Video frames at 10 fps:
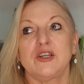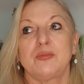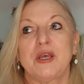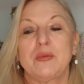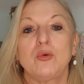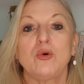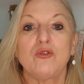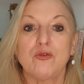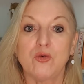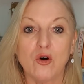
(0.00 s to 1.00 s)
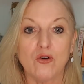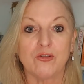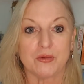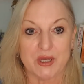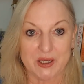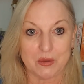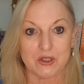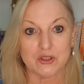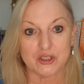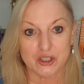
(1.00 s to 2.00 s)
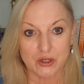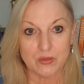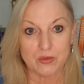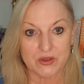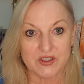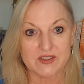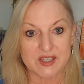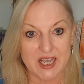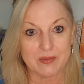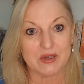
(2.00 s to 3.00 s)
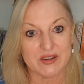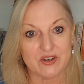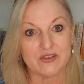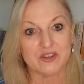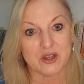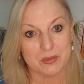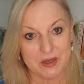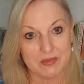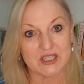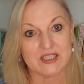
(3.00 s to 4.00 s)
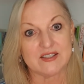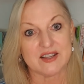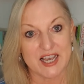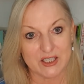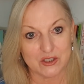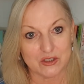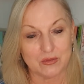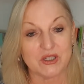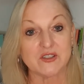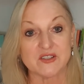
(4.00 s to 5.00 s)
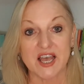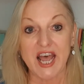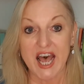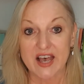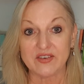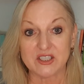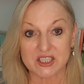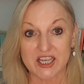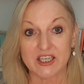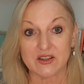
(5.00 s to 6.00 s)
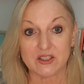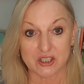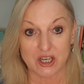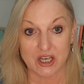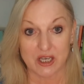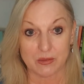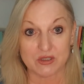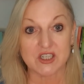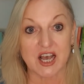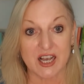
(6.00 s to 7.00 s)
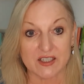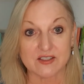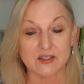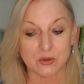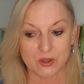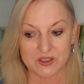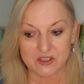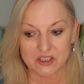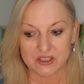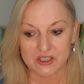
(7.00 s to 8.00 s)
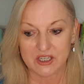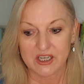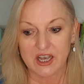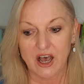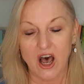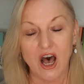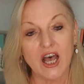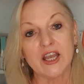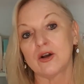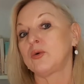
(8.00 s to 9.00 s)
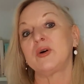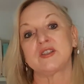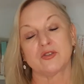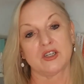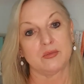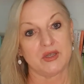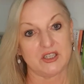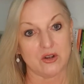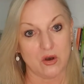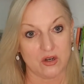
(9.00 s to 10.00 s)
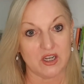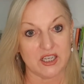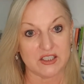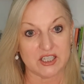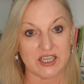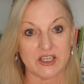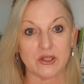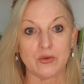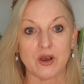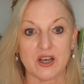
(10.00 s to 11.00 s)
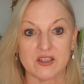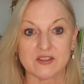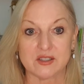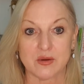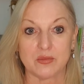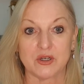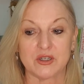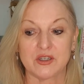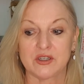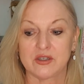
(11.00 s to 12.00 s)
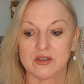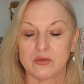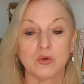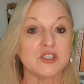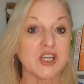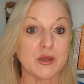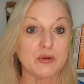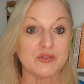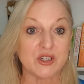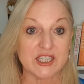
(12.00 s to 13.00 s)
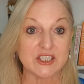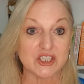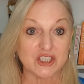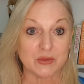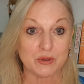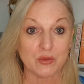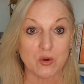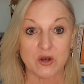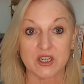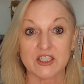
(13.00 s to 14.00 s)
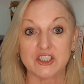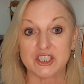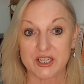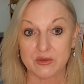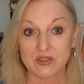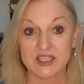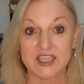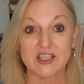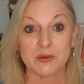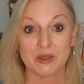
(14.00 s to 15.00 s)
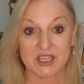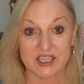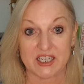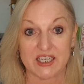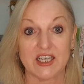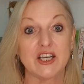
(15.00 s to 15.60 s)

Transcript: people will fall for people who don't want the same level of a commitment as they do because they haven't taken the time to ask the question. I always recommend online dating. You ask someone what type of relationship you want, and generally at the beginning,